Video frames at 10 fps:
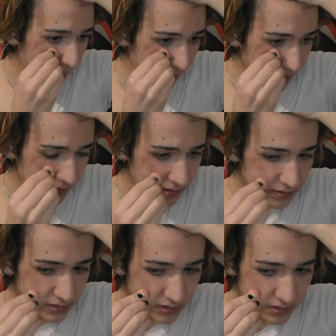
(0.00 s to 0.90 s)
and then
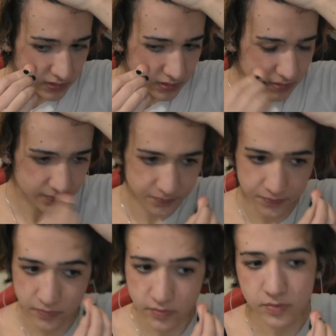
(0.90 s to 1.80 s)
just
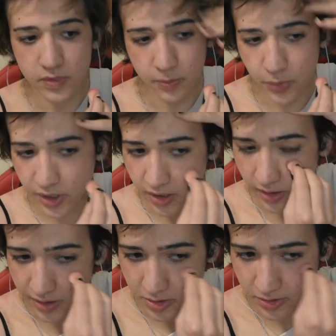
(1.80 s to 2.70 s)
put it
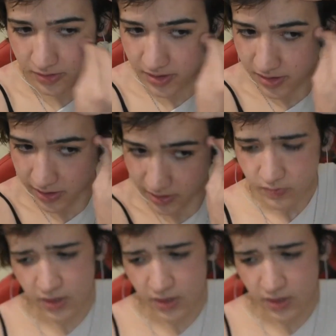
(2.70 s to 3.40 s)
on. I was doing this side.